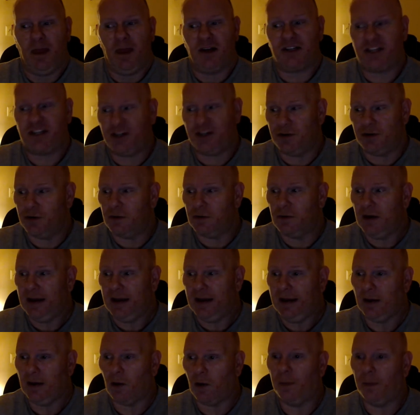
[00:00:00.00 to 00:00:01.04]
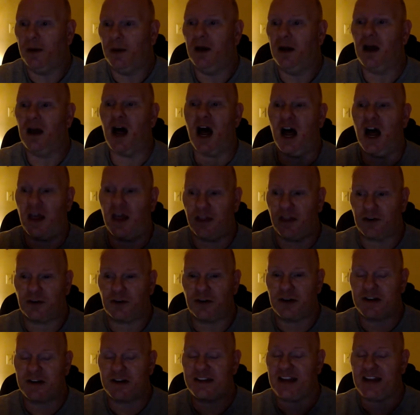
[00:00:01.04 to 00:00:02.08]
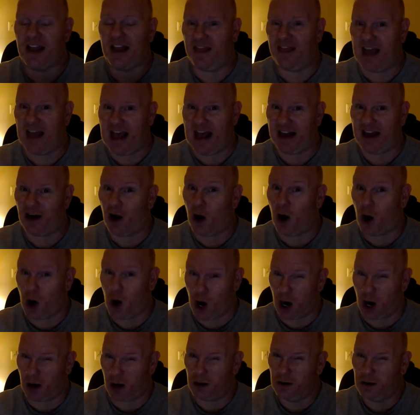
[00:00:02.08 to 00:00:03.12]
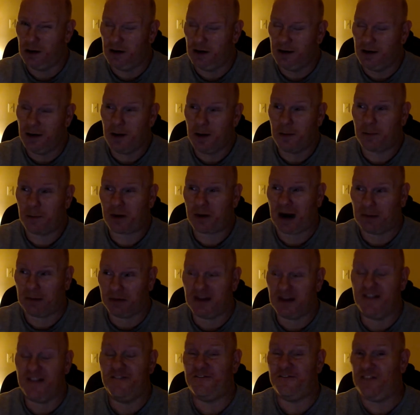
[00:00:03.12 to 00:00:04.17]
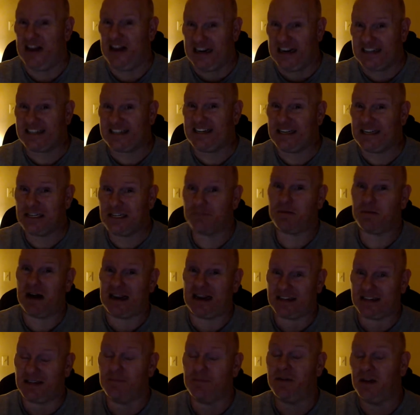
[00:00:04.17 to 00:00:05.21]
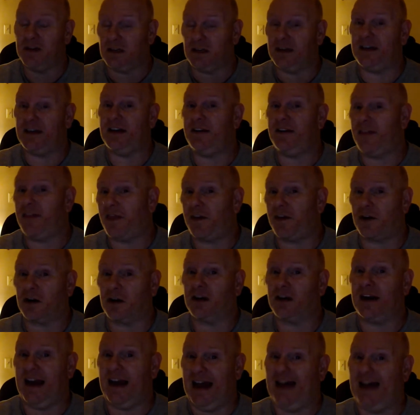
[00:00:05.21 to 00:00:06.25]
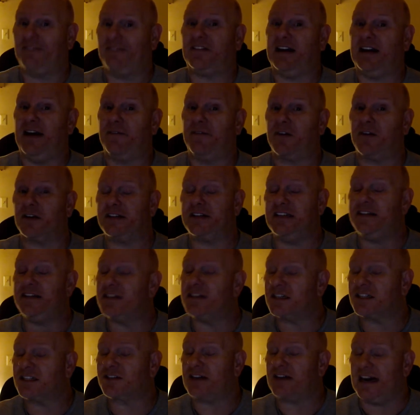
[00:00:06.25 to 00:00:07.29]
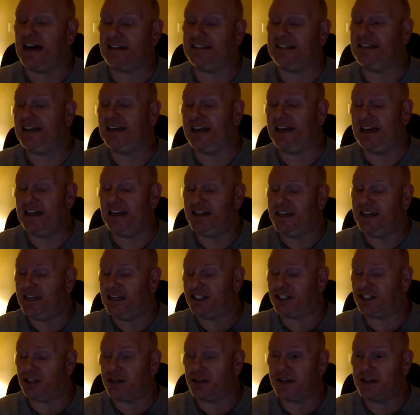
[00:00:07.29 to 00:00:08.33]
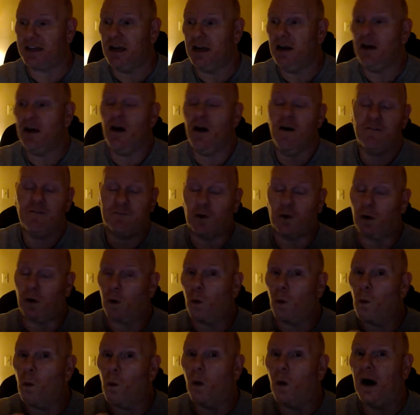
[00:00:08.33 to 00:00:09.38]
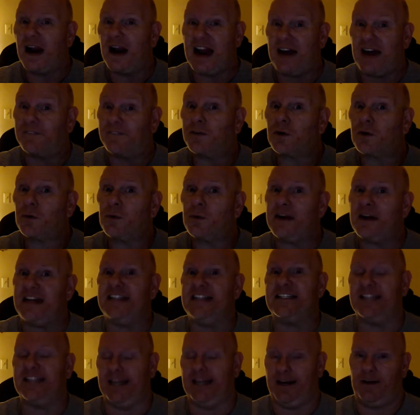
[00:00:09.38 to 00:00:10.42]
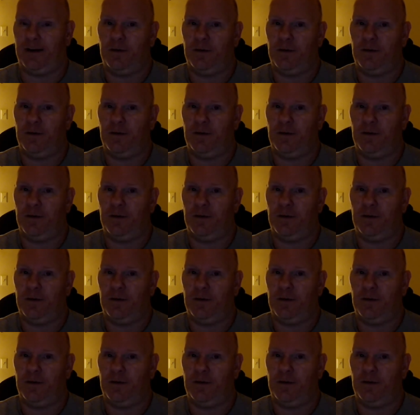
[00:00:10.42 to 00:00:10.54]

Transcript: to help others that are probably facing the possibility that they're going to have their teeth extracted and get dentures for whatever reason.